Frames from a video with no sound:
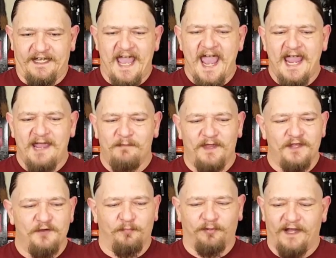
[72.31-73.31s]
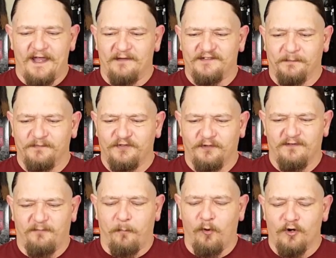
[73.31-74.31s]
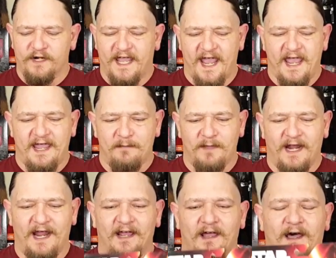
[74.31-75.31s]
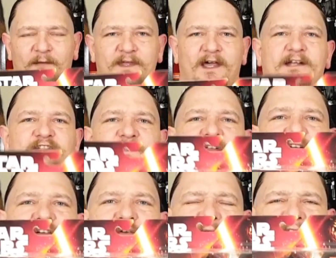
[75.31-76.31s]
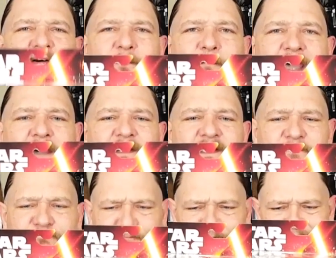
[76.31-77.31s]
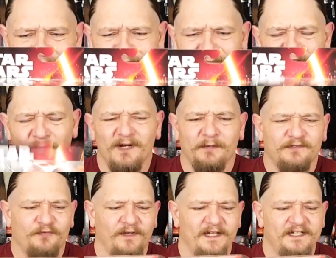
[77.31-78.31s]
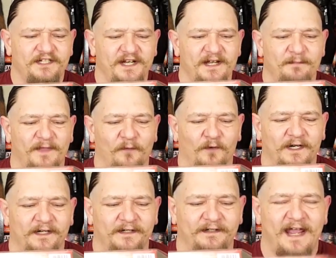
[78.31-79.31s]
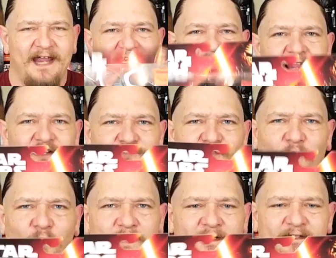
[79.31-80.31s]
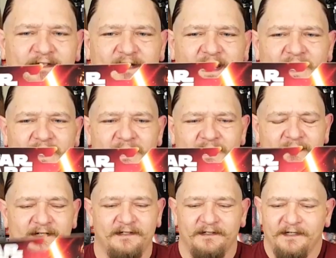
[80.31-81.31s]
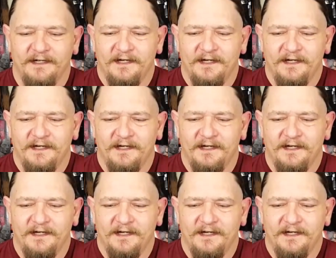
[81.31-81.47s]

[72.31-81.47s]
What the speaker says: game that you play, some sort of board game, and I'll be honest with you, I don't know a lot about it, but it was really cheap. They wanted $8 for it, and